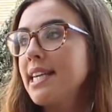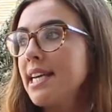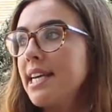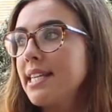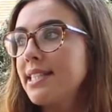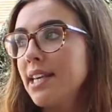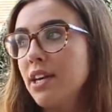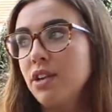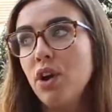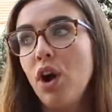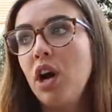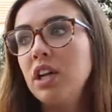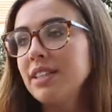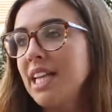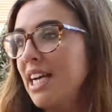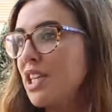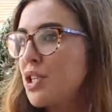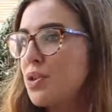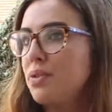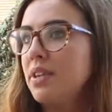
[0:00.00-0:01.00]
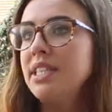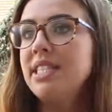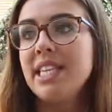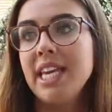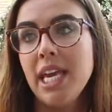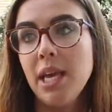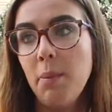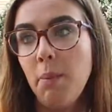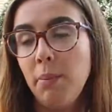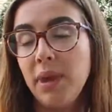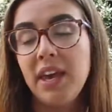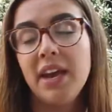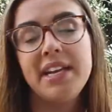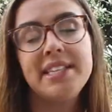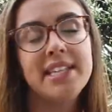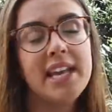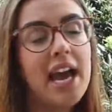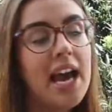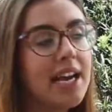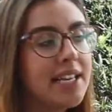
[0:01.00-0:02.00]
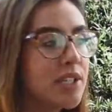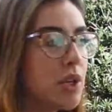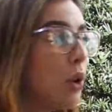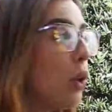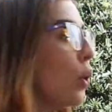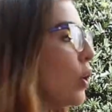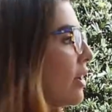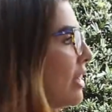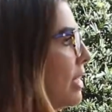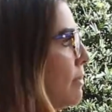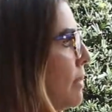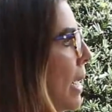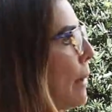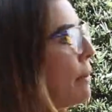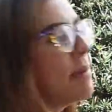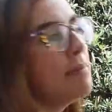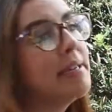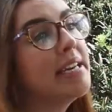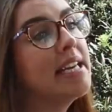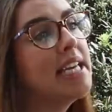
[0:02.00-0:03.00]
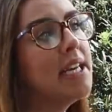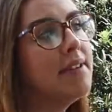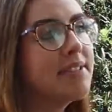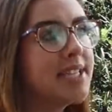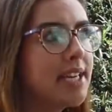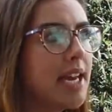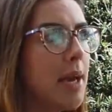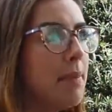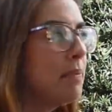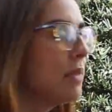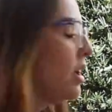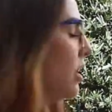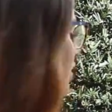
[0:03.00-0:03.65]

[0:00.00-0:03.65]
is an all-natural tea because it has only peppermint leaves in it